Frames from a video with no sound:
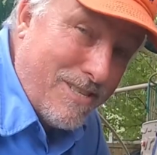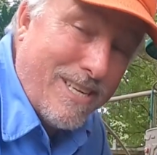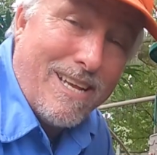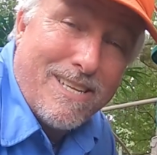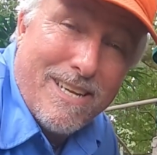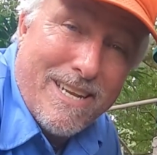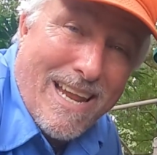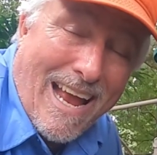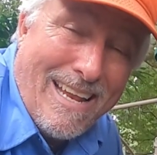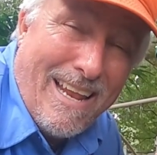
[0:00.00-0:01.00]
set to
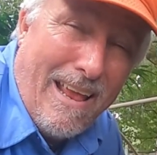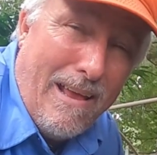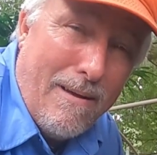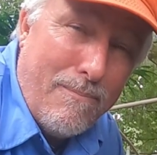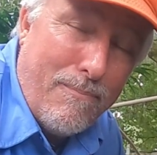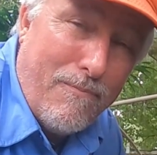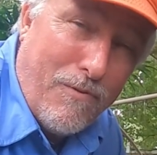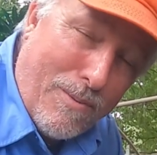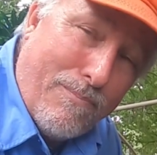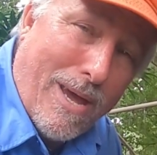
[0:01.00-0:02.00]
90
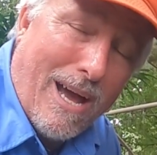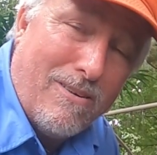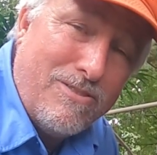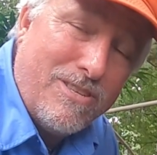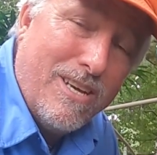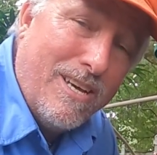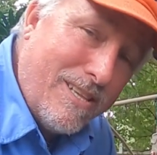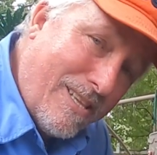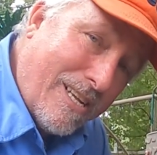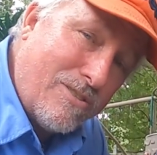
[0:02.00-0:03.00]
foot-pounds.
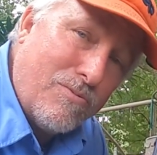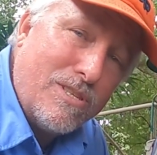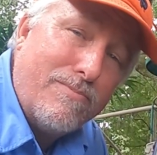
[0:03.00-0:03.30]
That's what